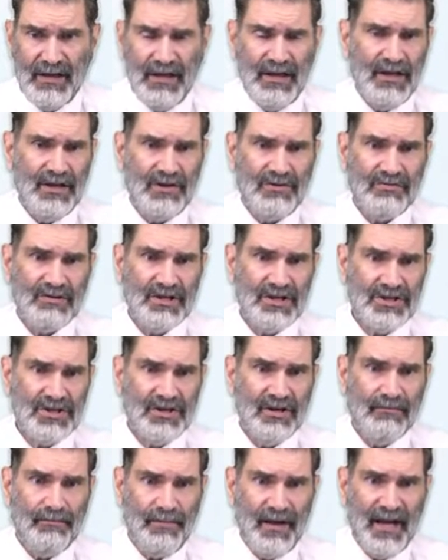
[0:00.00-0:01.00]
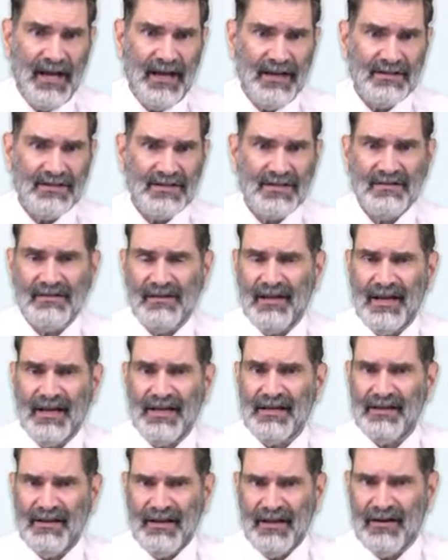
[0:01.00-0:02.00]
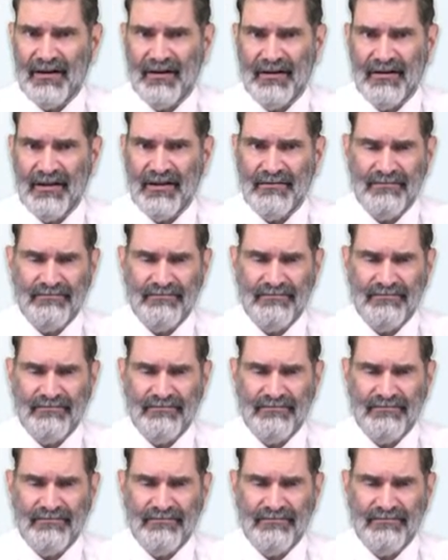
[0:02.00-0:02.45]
In traditional banks, like in our